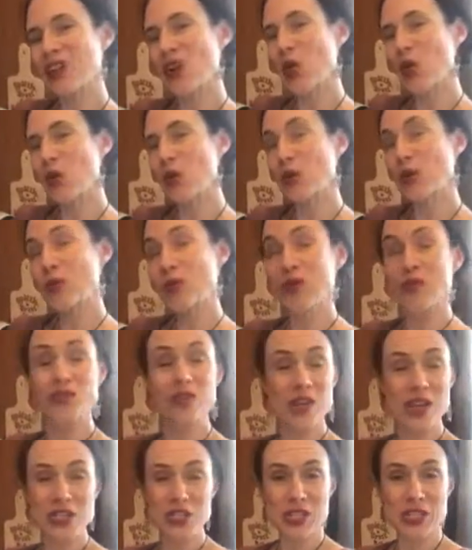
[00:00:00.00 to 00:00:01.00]
cold,
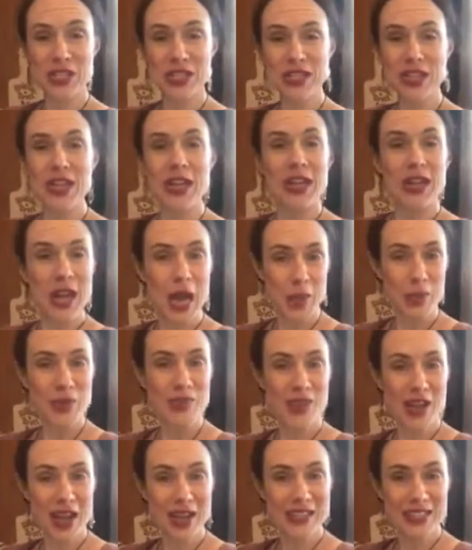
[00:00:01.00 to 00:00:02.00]
refreshing cup
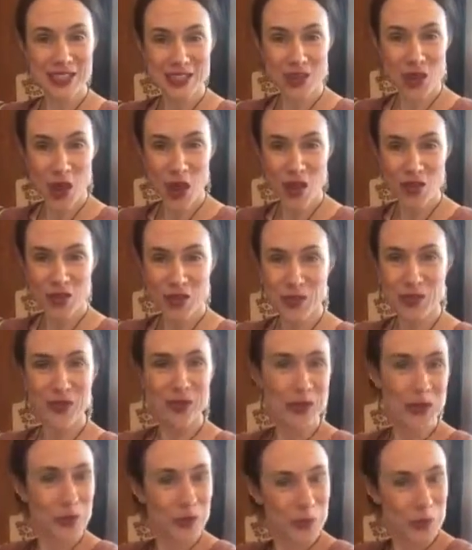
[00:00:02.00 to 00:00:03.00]
of iced coffee
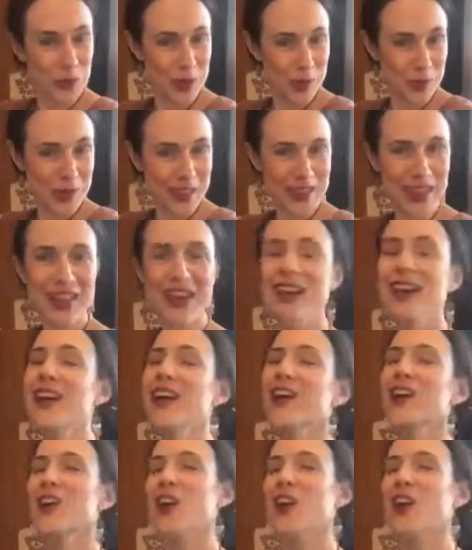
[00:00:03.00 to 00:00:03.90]
with your Primula